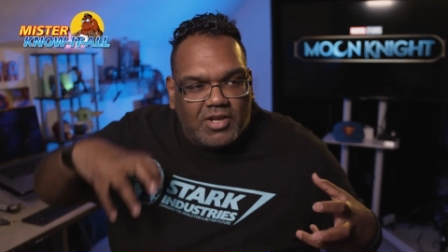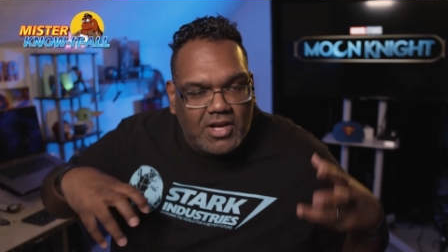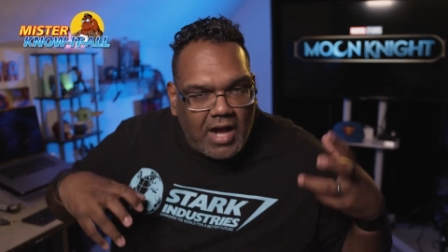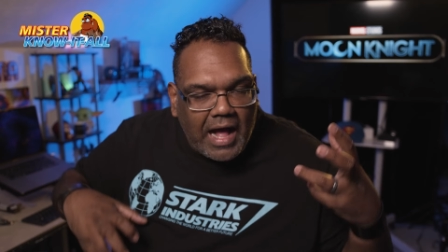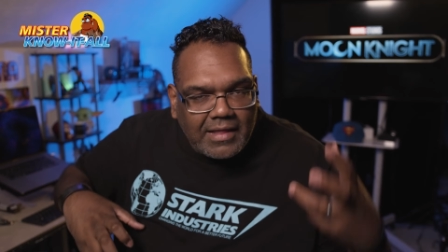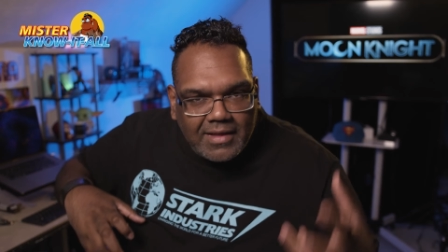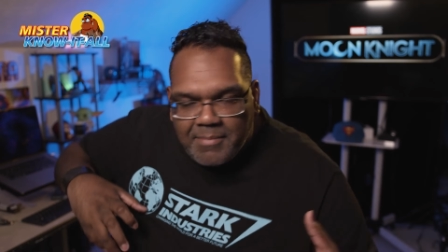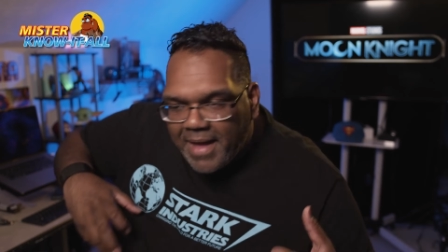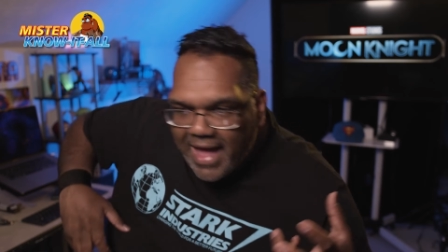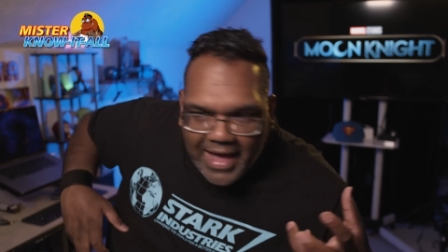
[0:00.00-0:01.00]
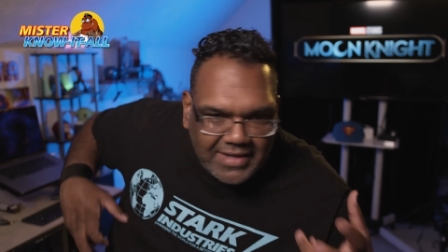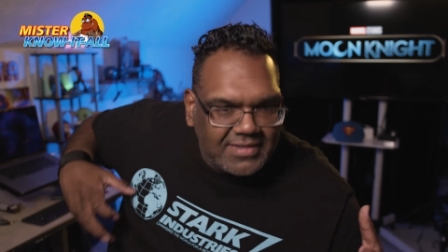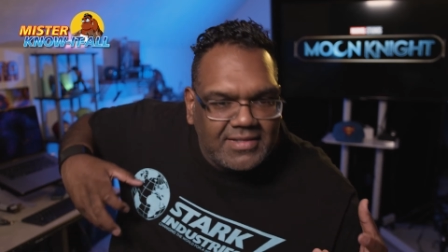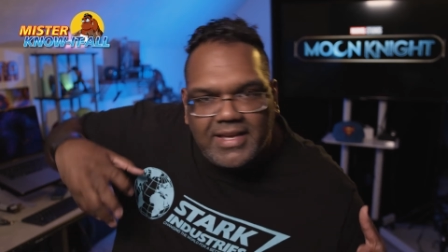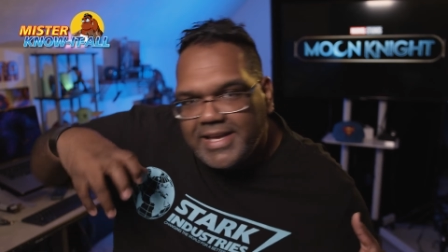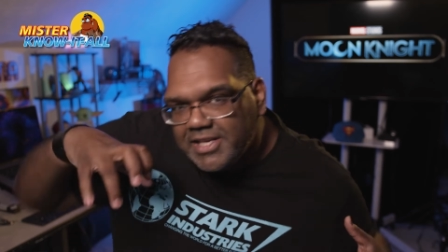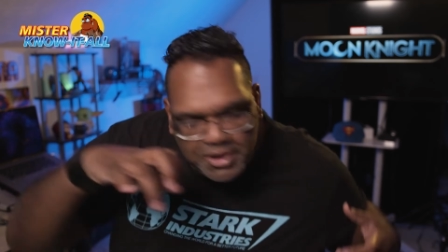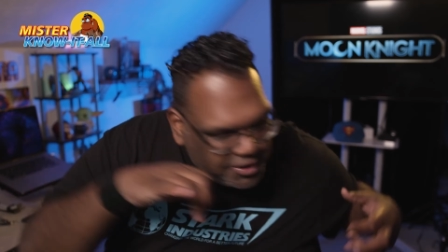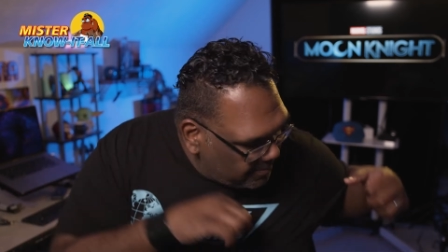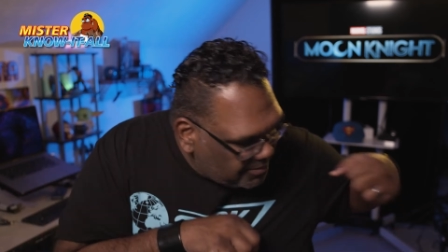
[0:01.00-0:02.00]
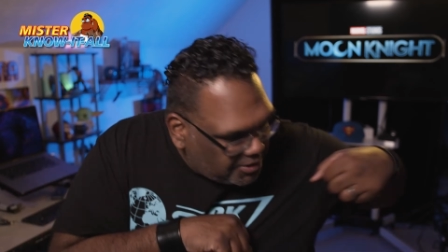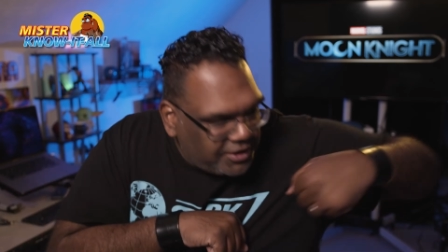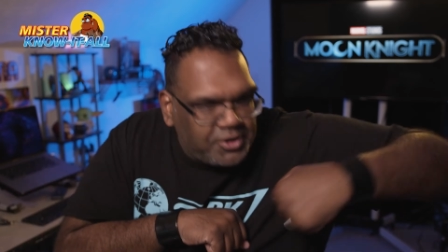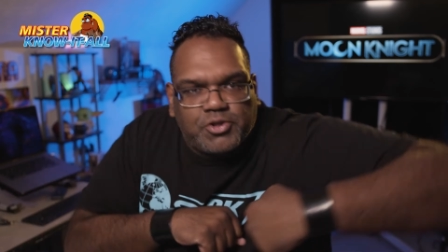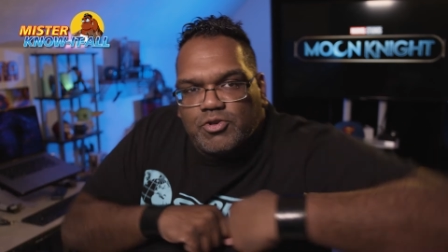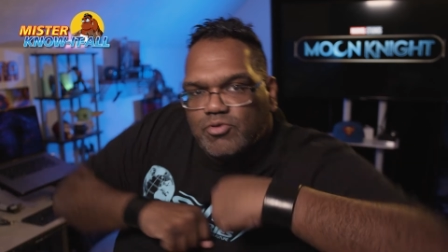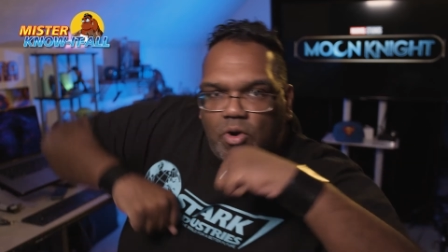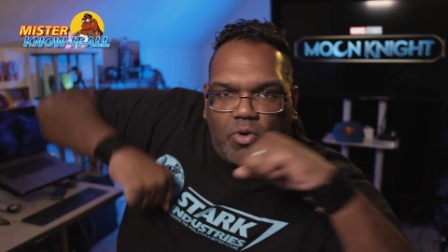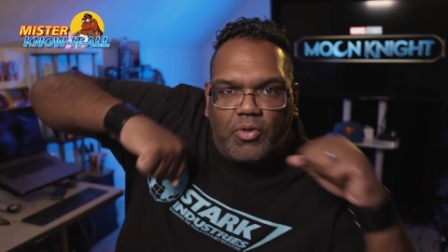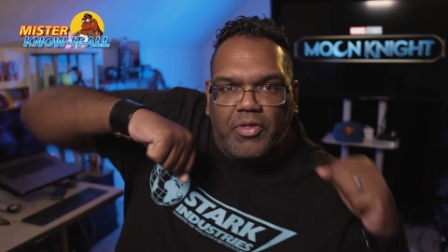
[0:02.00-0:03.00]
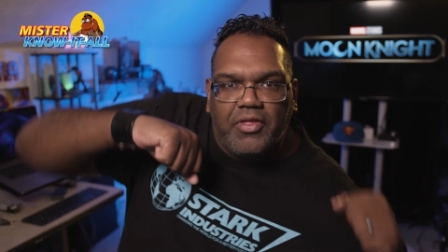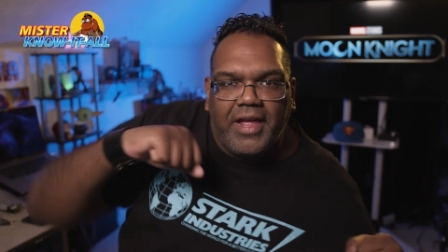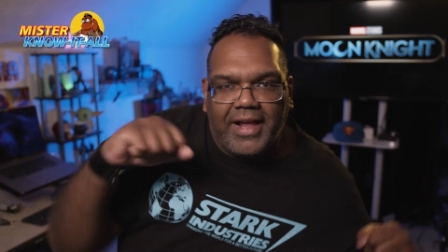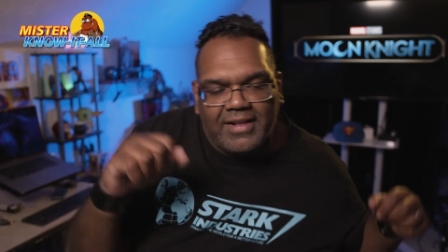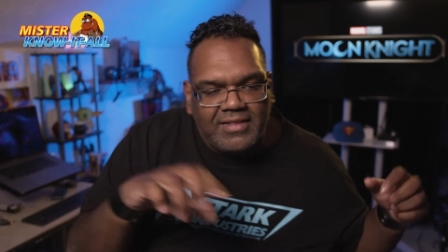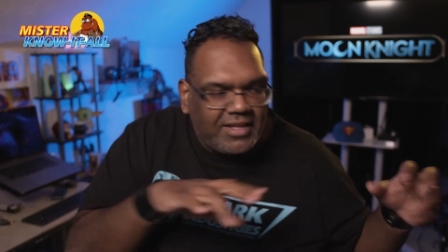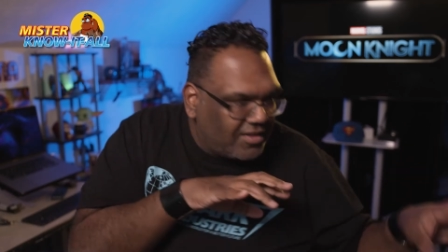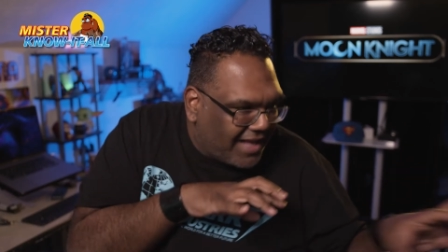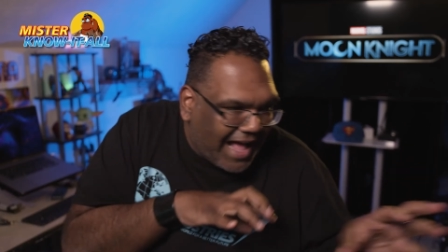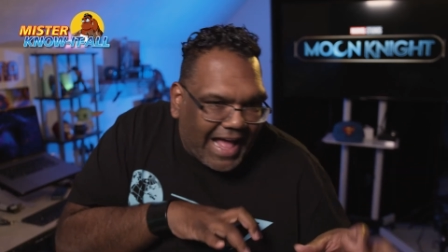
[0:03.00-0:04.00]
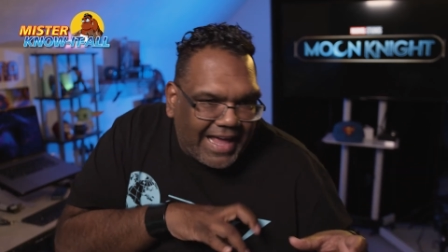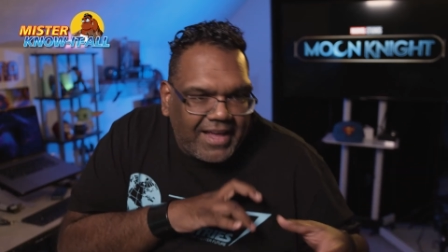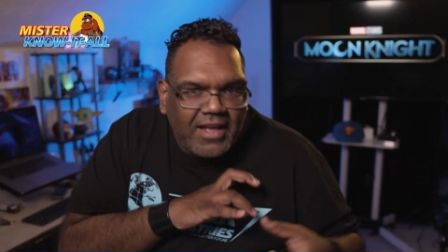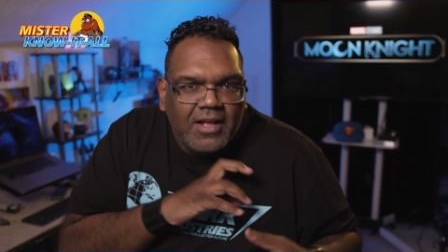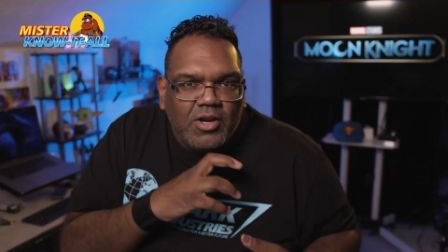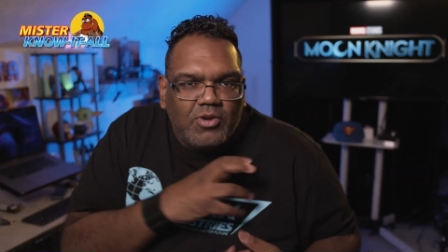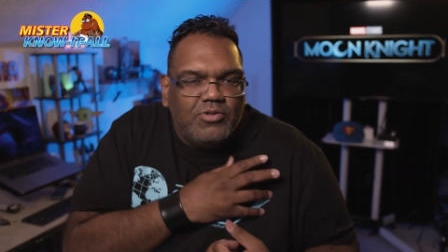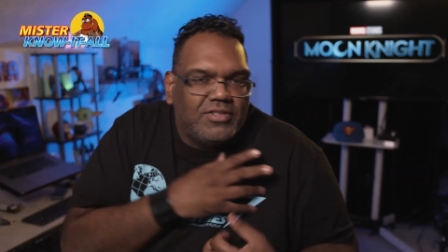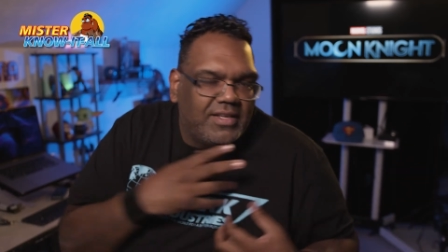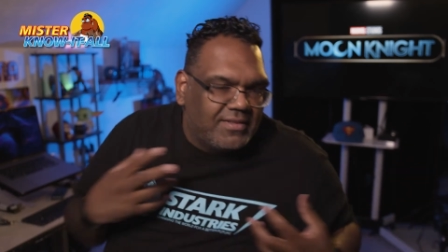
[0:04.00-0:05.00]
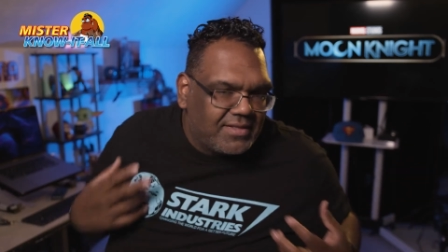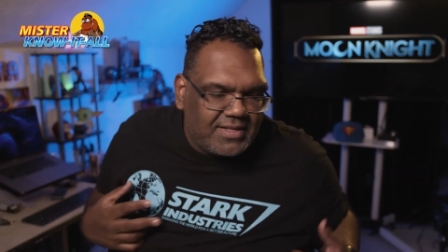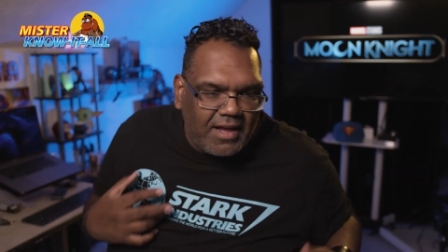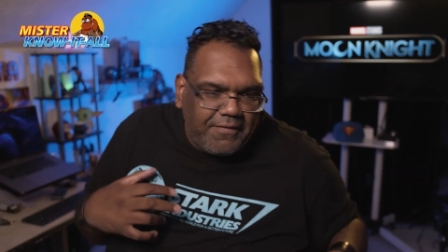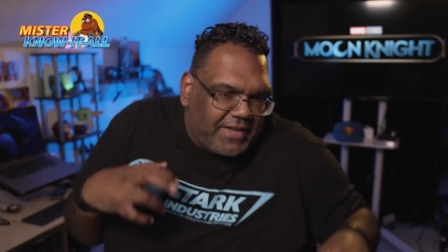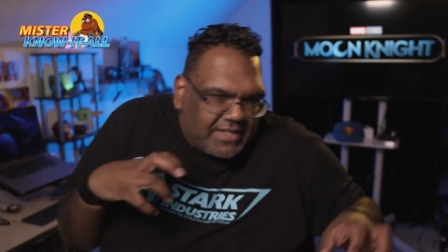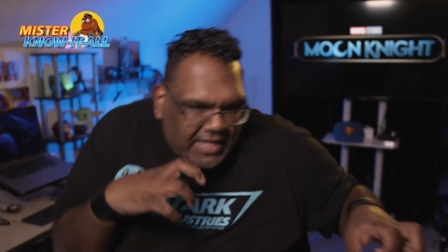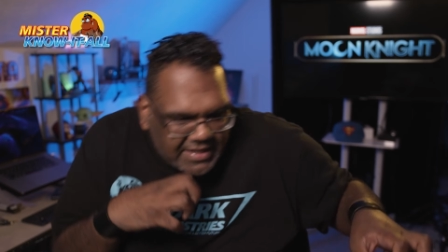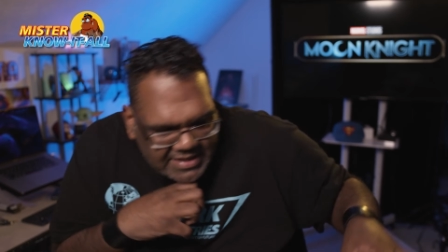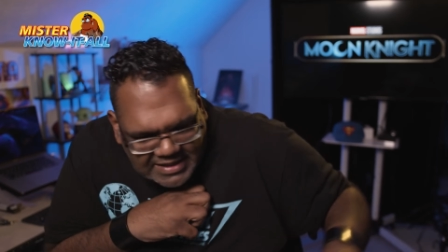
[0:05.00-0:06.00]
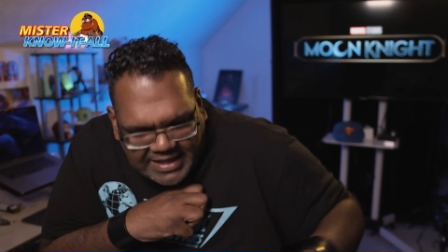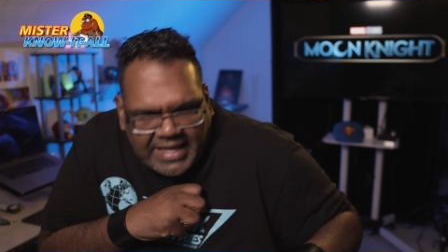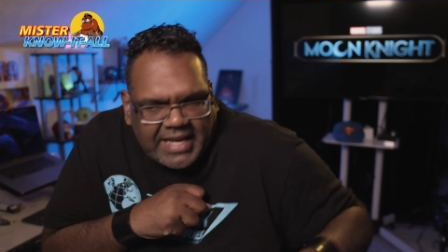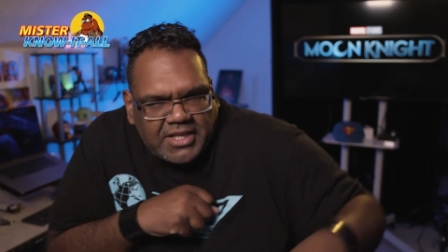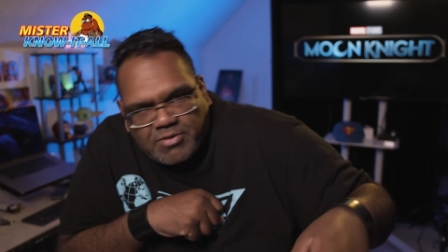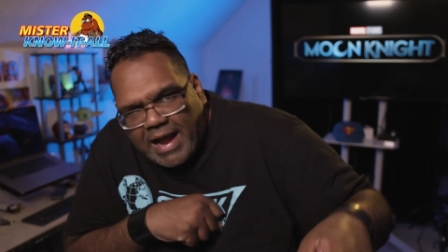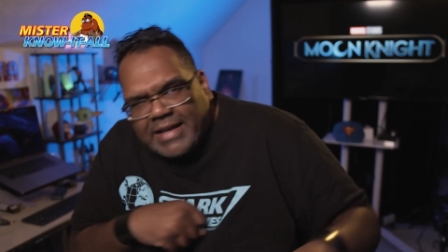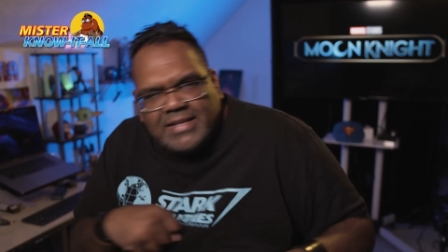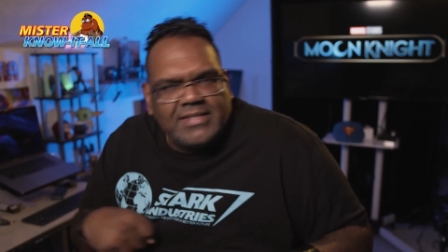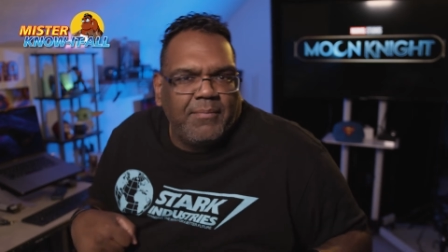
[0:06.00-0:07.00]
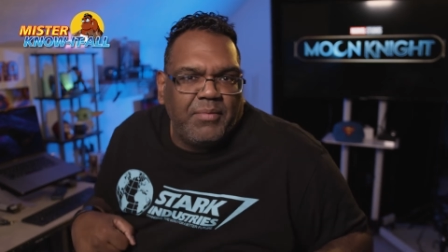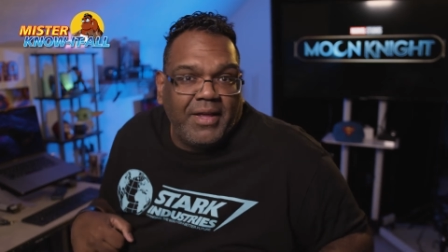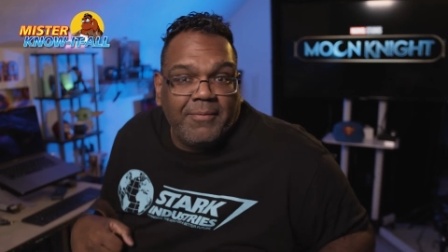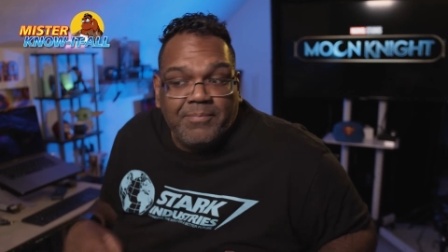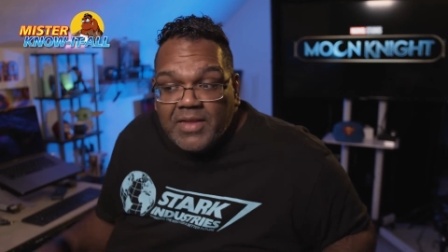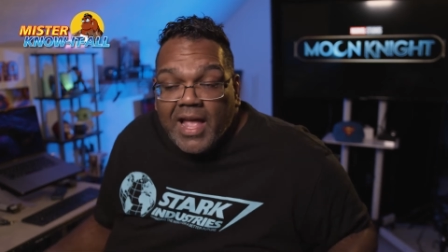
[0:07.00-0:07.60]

Gollum-esque Egyptian troll thing, little guy who's in stuff, and he's kind of slinking and dragging something.